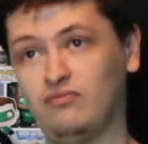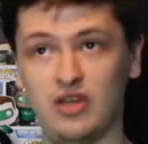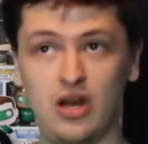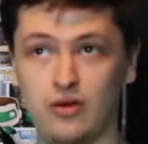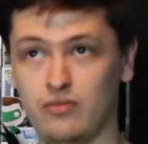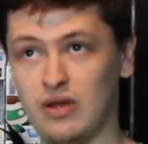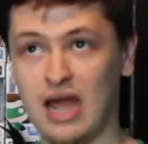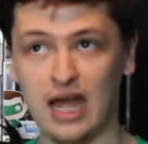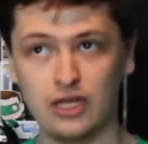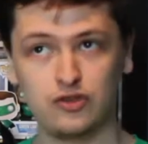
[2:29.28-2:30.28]
you know,
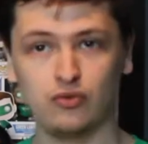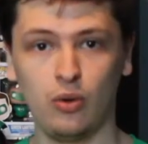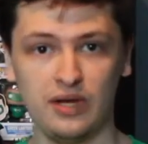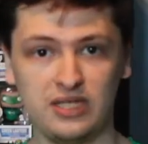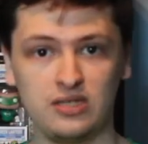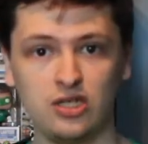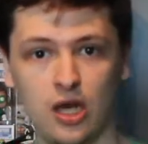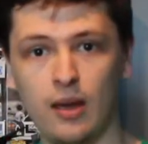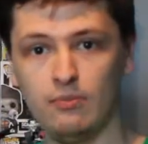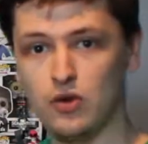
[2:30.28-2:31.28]
android
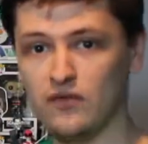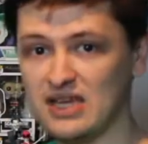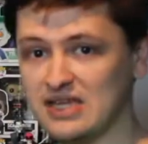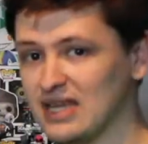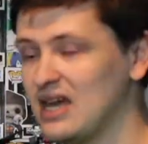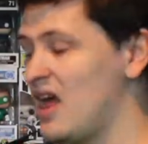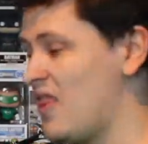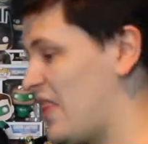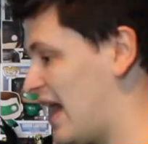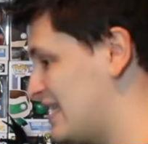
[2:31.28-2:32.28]
type movies
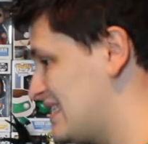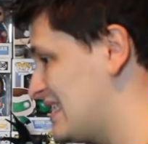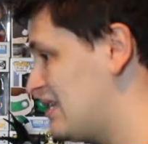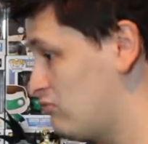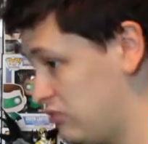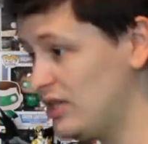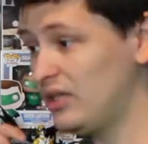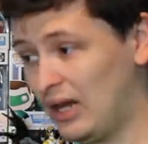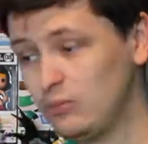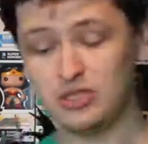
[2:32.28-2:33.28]
that has
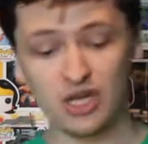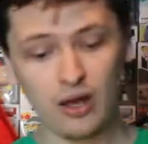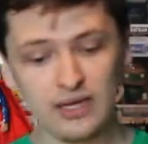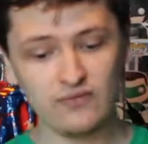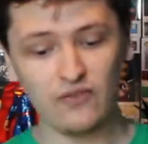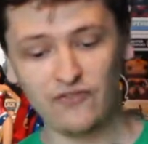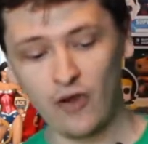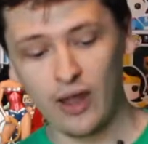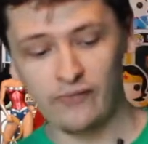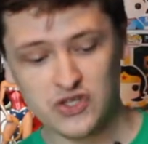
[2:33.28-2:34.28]
helped kind of
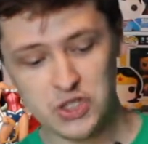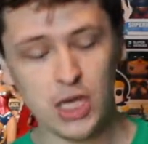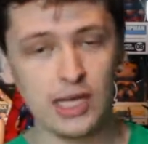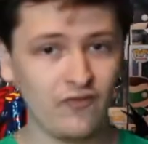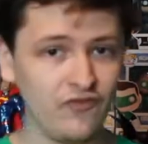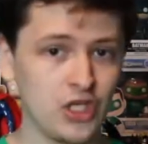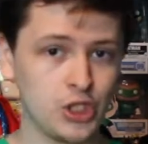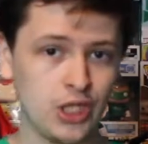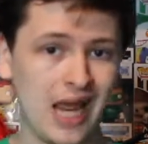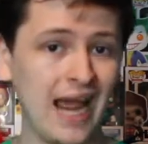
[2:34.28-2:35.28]
define the science
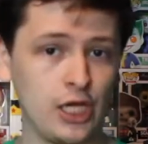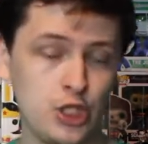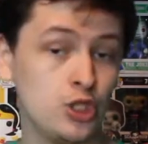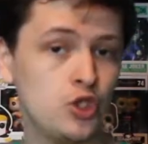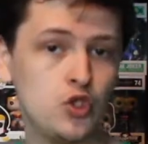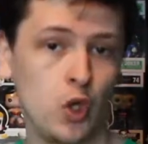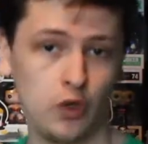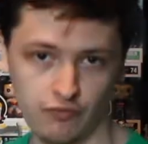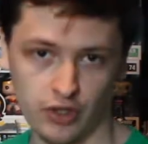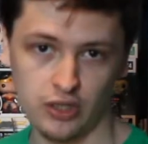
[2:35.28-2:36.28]
fiction action
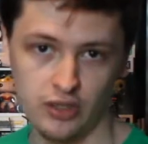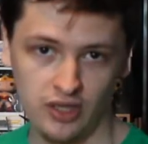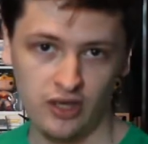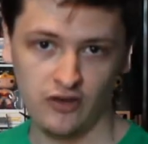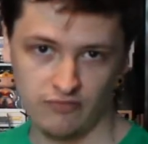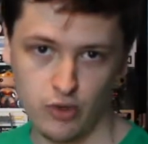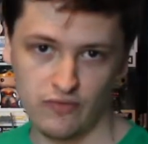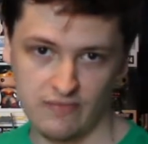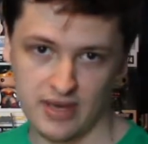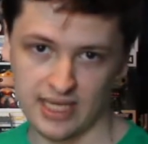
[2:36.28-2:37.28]
genre of
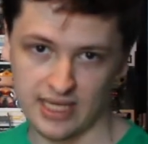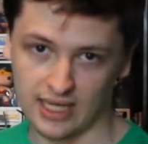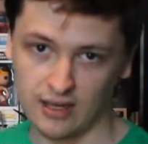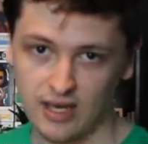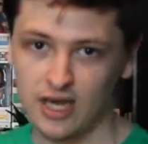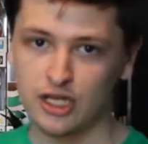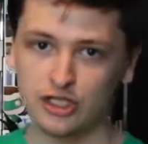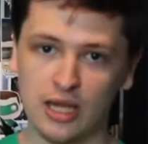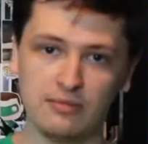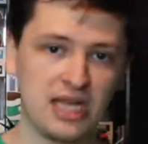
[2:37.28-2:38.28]
movie making.
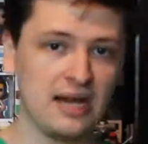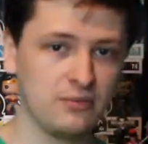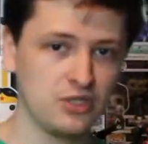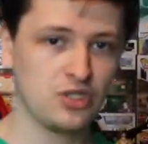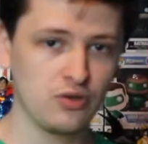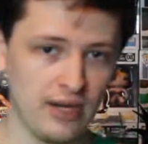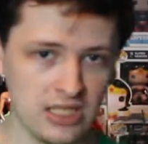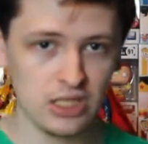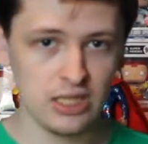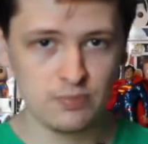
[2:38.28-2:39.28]
James Cameron's
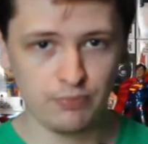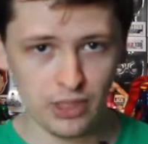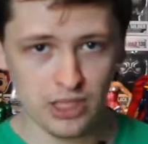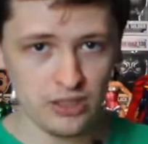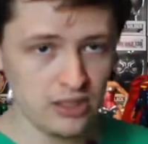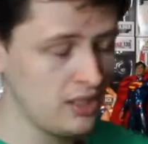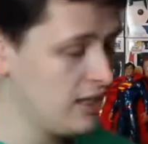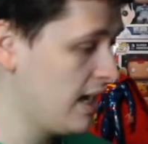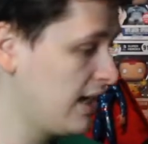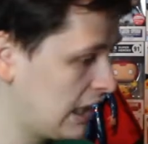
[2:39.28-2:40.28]
directing is brilliant,
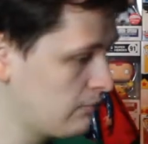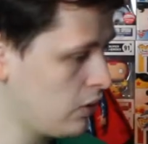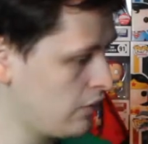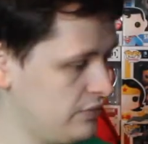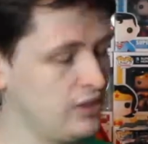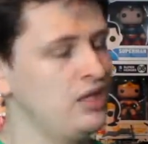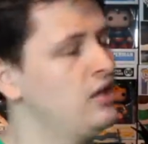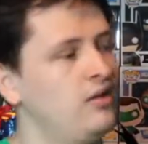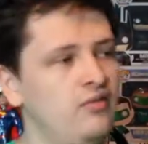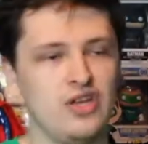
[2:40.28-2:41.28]
and come on,
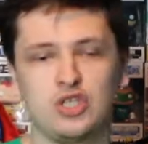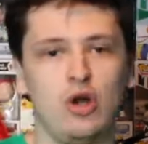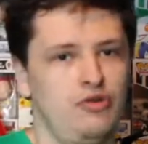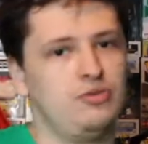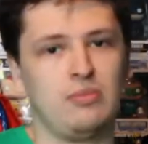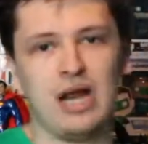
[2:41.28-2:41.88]
it's got some